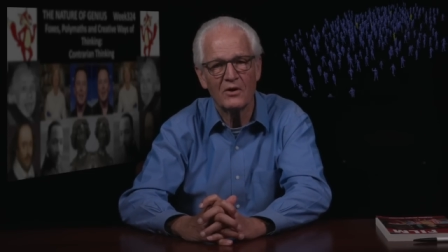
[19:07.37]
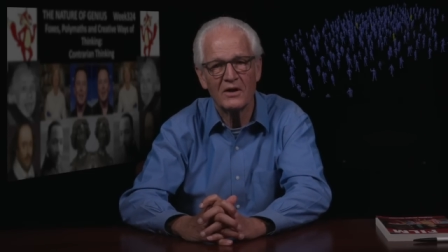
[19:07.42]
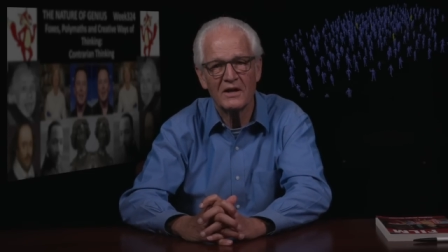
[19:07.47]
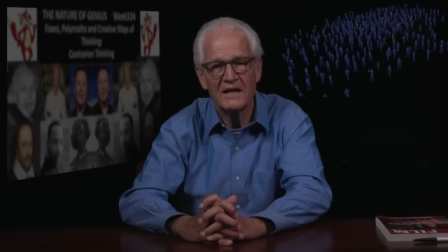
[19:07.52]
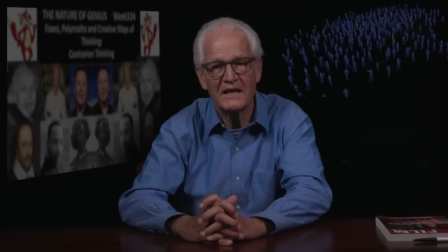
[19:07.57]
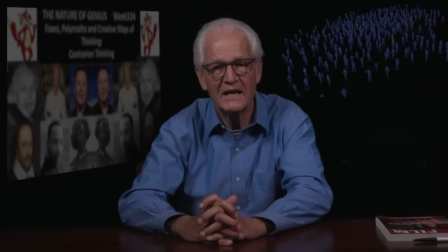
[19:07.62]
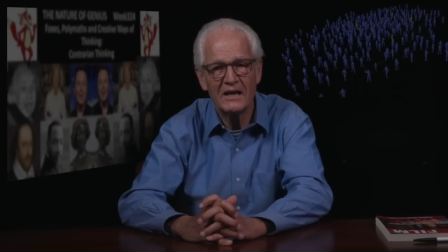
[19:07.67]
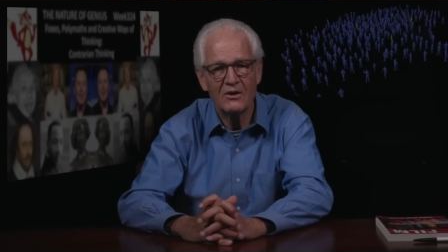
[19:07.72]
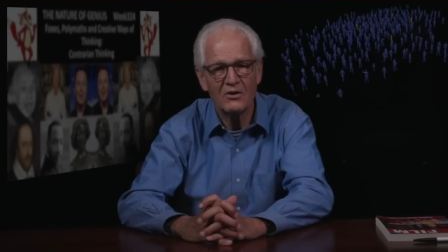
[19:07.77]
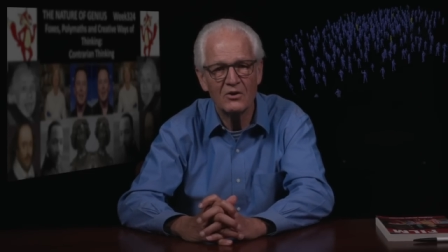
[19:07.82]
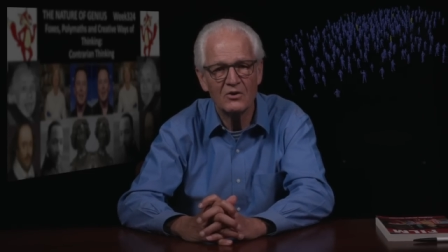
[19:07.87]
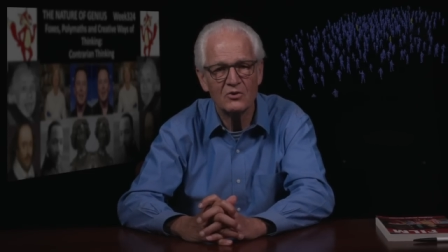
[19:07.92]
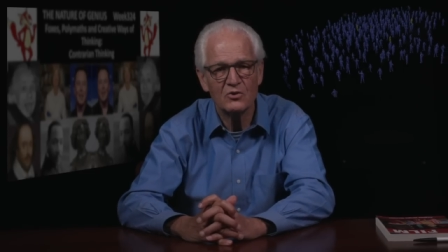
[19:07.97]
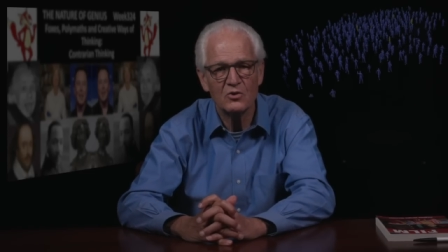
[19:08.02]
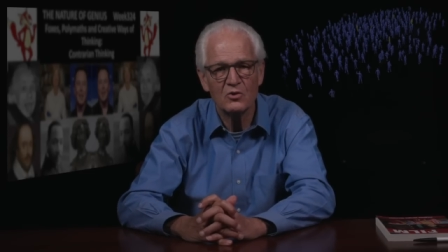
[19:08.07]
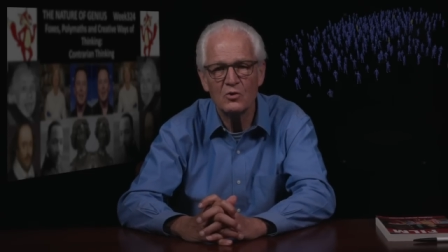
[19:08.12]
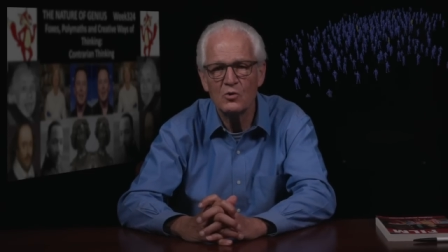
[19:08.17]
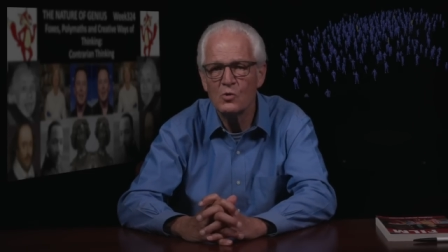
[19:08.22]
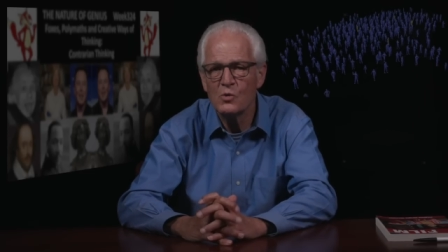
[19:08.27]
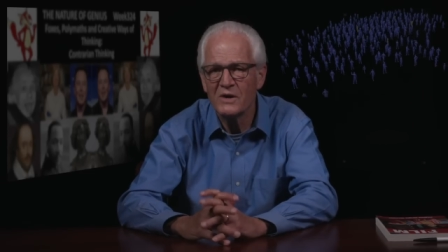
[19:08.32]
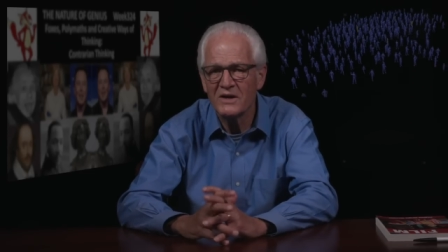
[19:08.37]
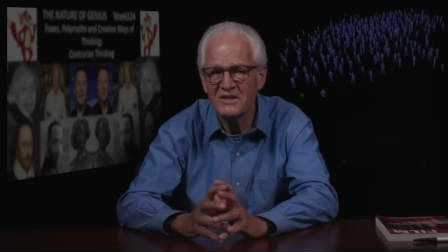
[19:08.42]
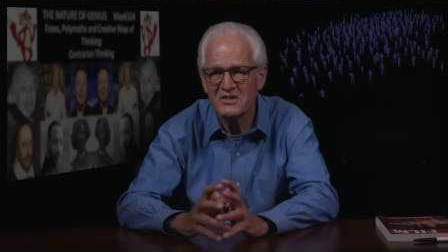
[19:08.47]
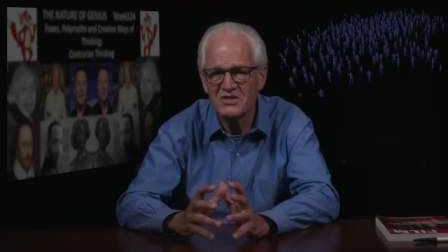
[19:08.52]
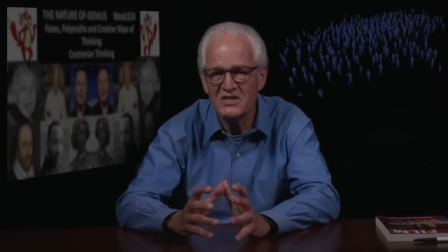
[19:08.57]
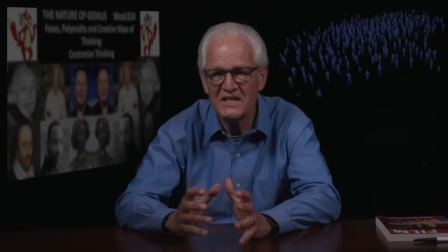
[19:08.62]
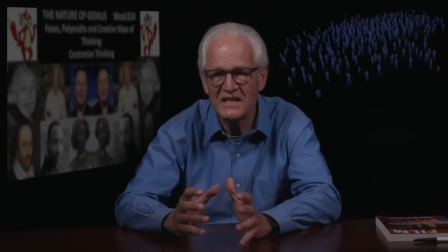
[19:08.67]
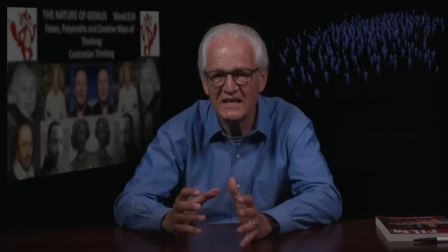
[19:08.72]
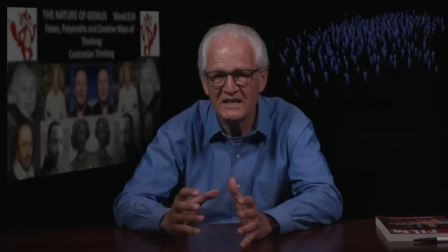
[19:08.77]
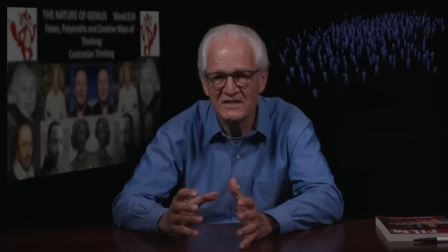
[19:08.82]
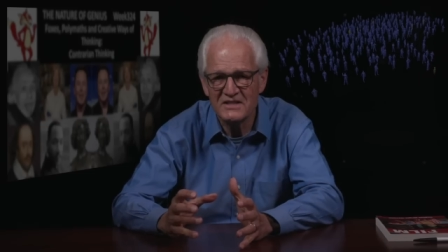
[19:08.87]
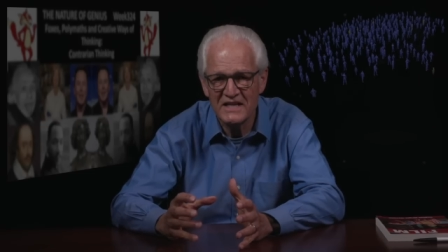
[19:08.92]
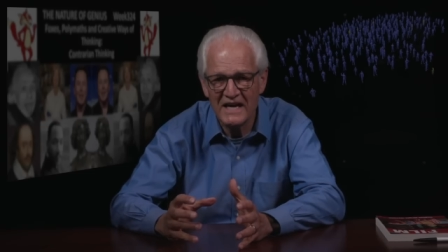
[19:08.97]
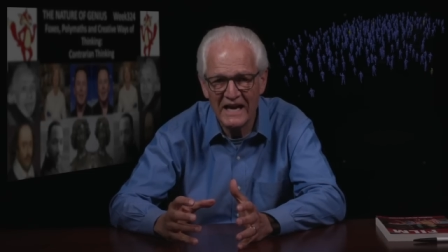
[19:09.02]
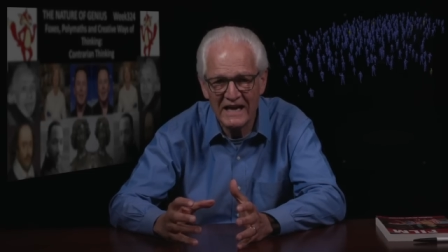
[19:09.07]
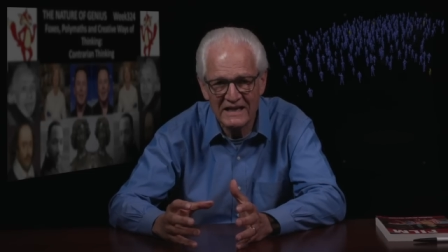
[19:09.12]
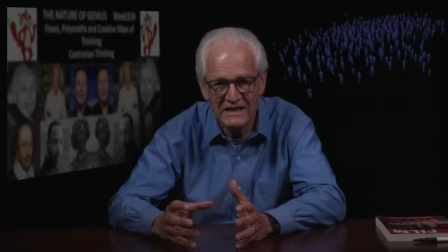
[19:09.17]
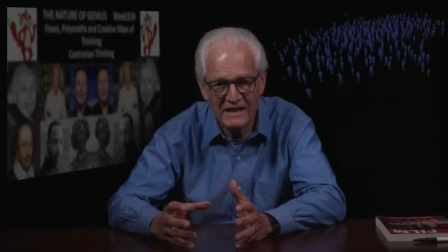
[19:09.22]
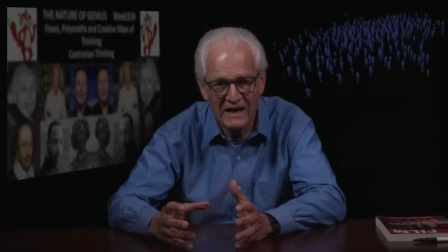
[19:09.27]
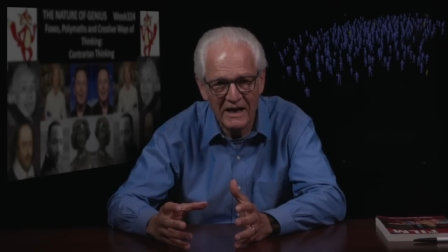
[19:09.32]
a character who is the
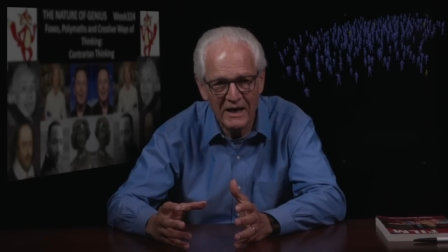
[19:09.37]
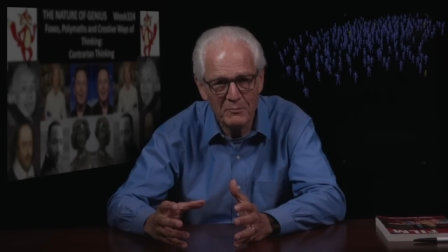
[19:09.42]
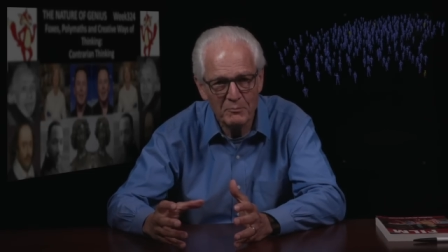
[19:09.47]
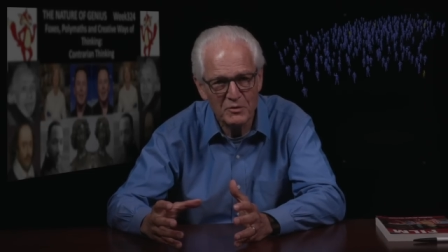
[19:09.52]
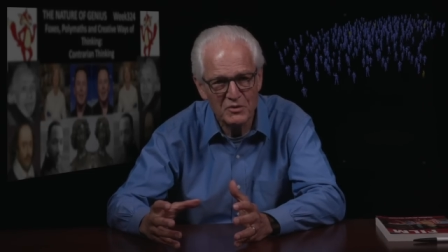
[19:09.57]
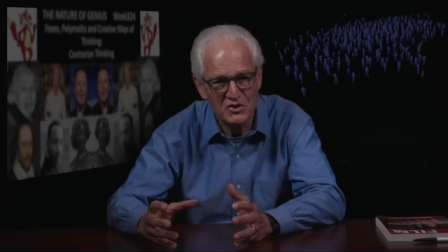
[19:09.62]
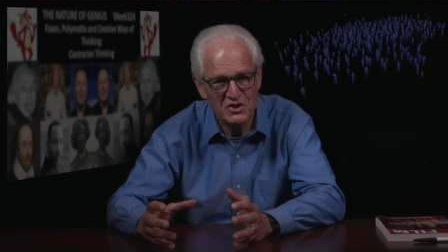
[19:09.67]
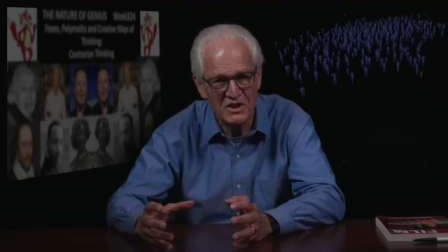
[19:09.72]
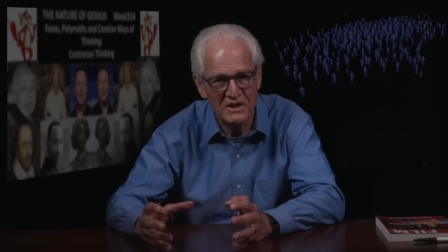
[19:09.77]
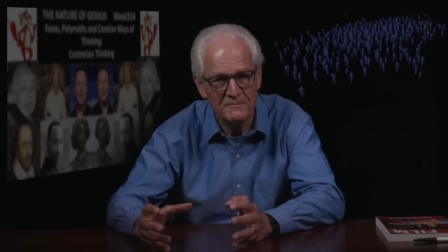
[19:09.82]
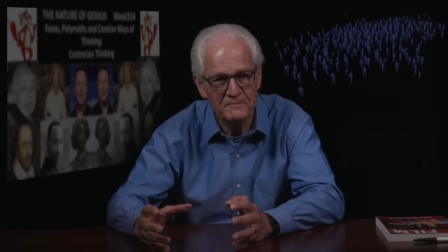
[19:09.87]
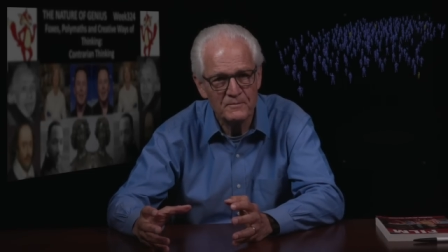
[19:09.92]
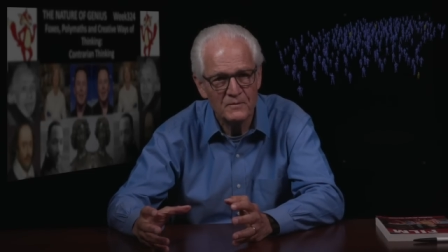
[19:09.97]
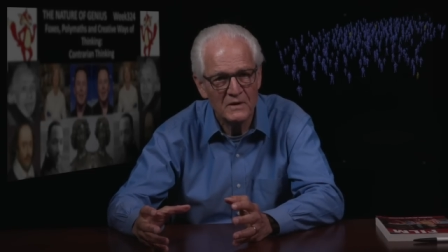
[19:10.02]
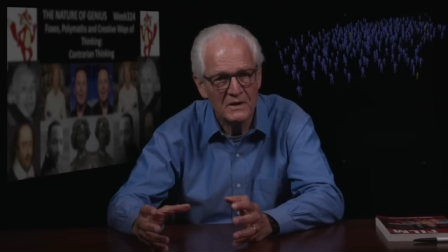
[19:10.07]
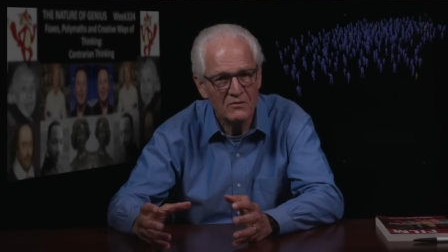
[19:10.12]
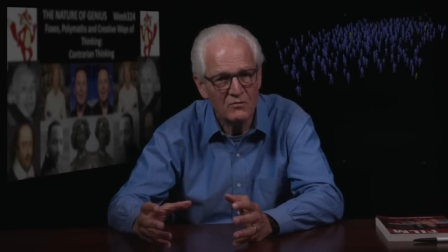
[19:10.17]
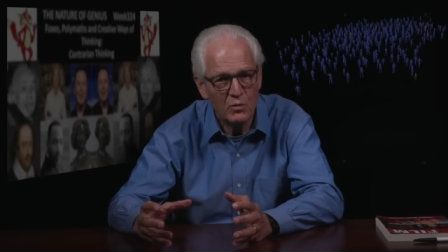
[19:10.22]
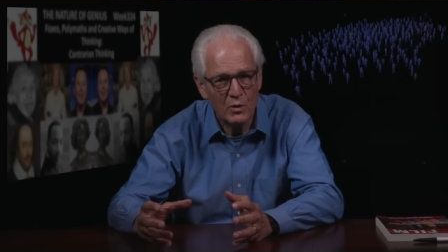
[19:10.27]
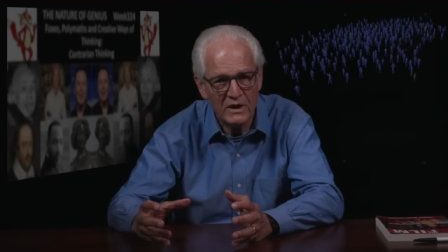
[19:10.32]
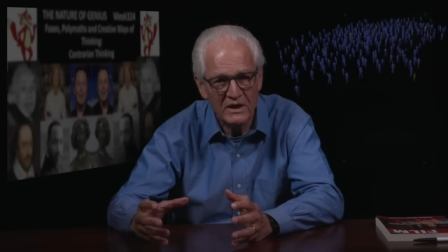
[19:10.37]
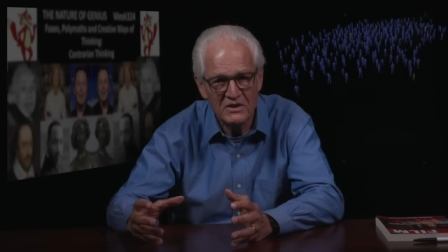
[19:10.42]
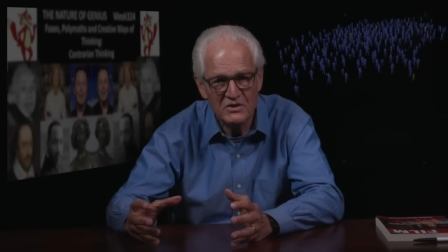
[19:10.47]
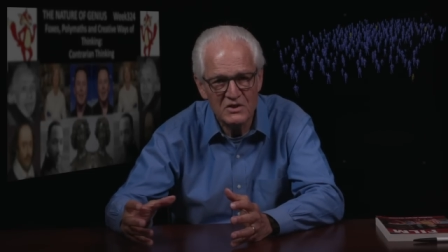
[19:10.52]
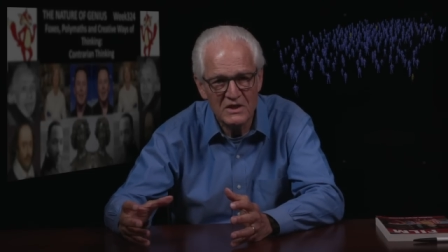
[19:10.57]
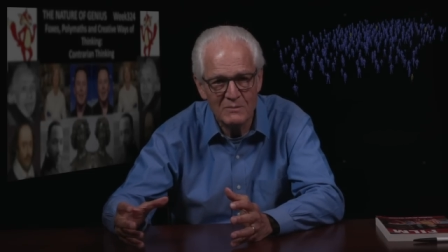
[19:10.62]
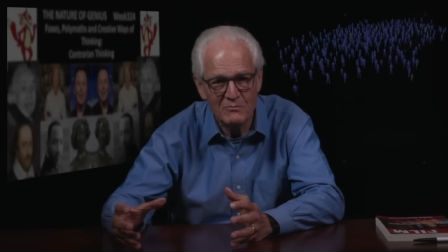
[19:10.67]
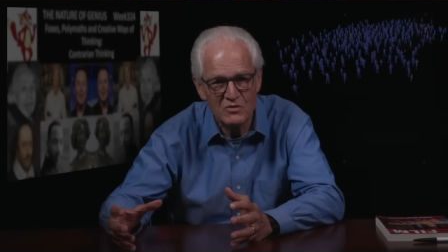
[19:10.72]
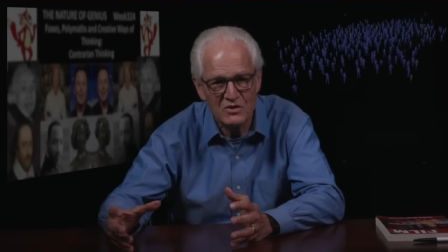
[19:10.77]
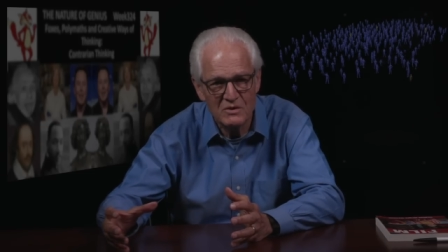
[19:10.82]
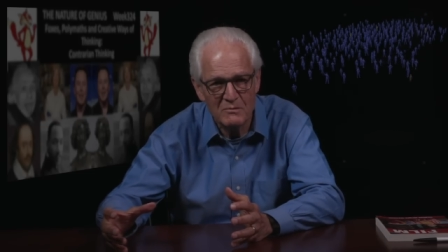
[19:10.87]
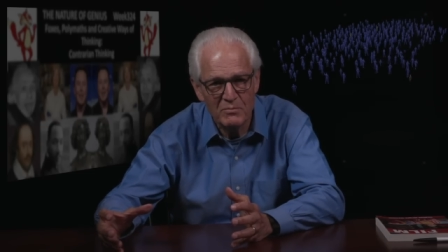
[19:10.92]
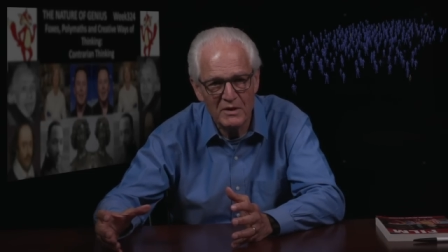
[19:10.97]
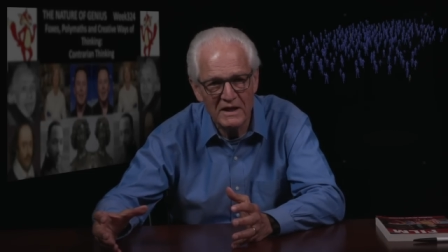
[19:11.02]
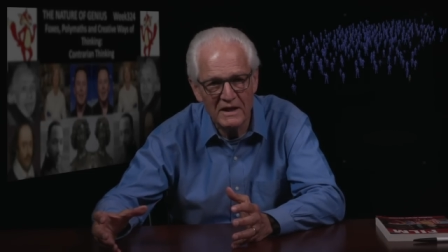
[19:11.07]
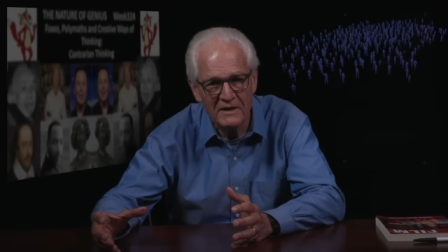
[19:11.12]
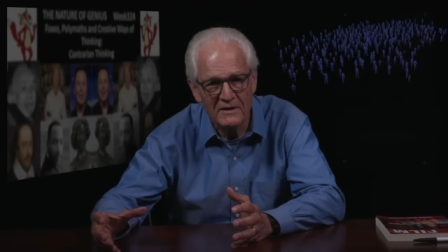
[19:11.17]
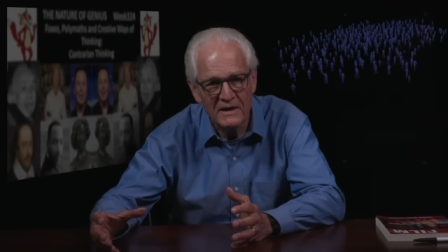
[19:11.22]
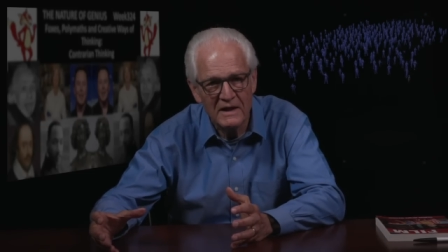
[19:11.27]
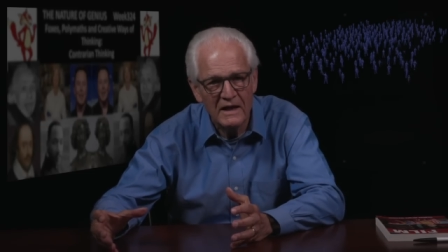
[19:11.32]
exact opposite of what he seems to
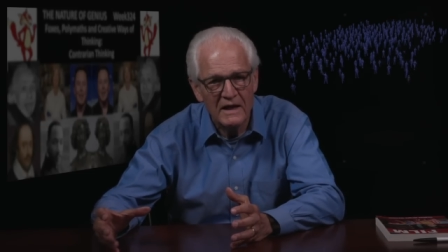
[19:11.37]
be.